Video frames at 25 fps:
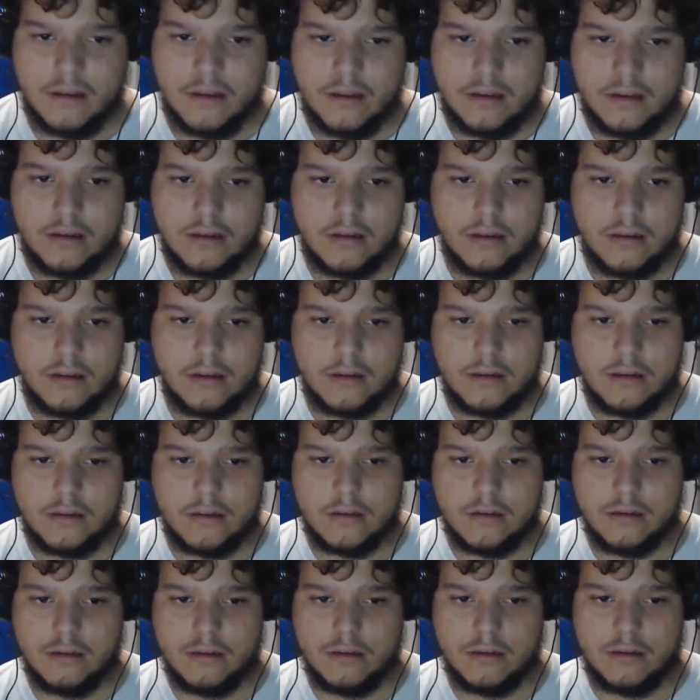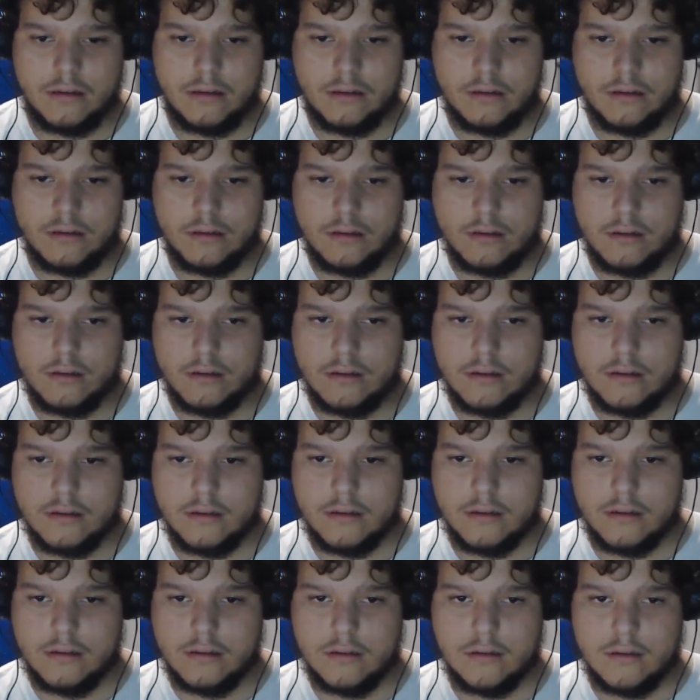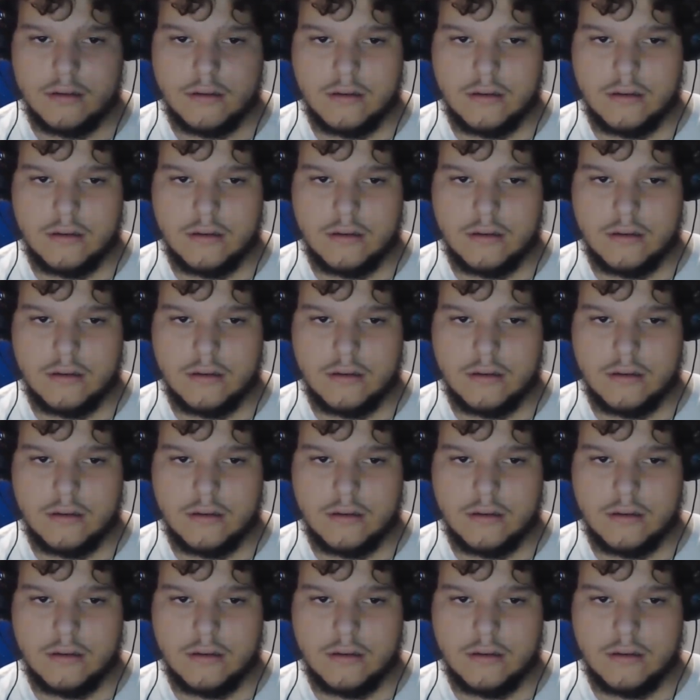Nobody speaks.